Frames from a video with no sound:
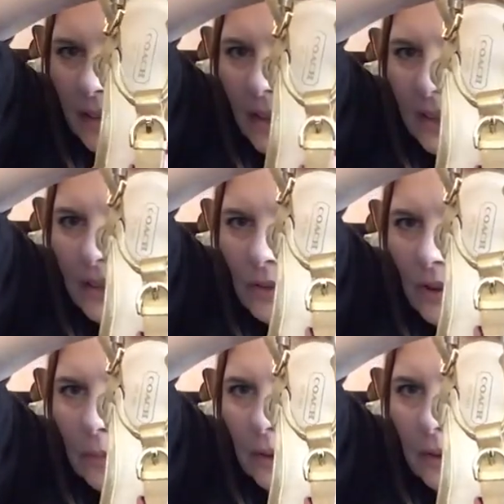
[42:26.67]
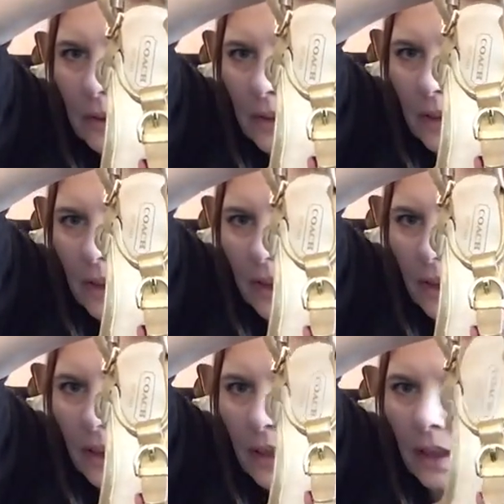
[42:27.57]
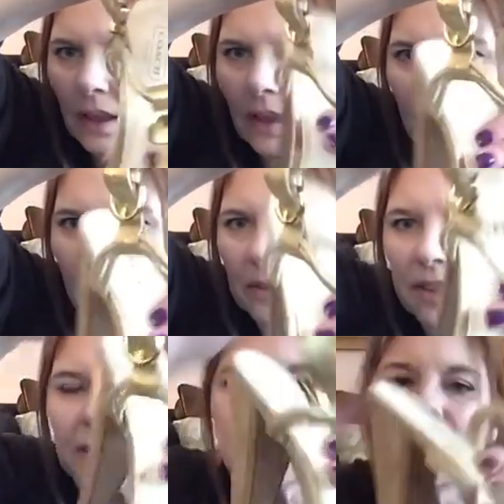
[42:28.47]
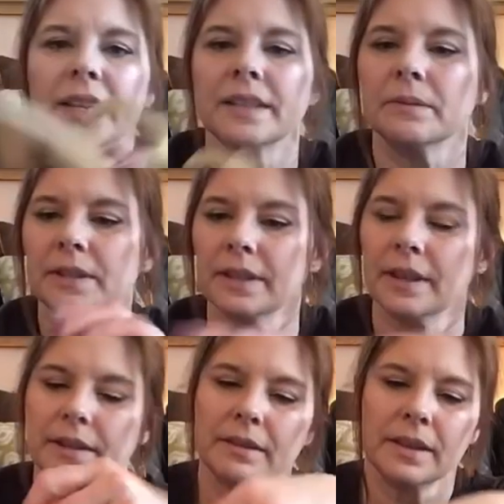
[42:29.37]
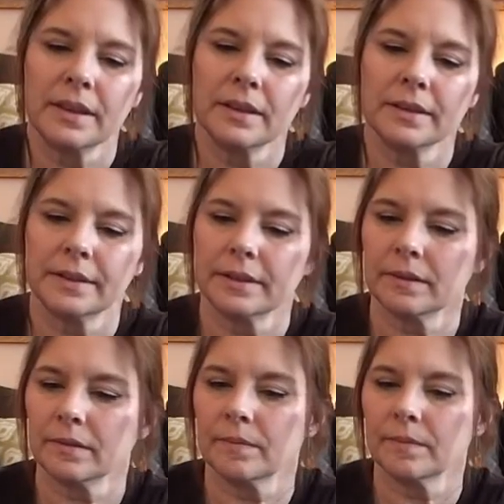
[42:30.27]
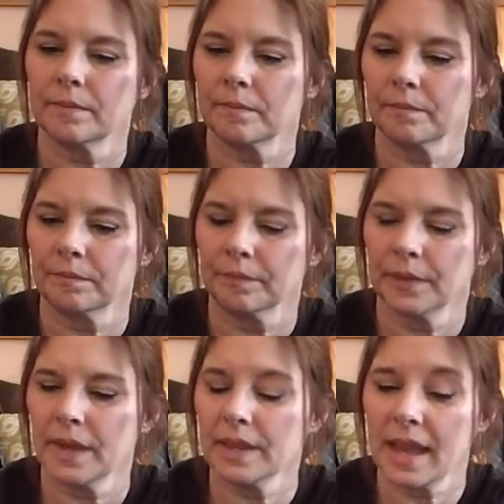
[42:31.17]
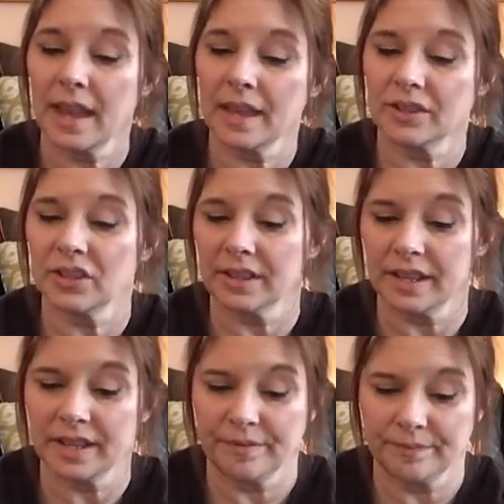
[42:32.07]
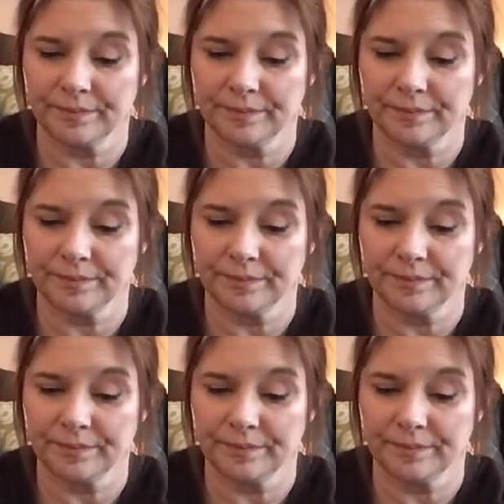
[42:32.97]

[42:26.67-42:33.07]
adorable. Really nice. What size are these? And actually,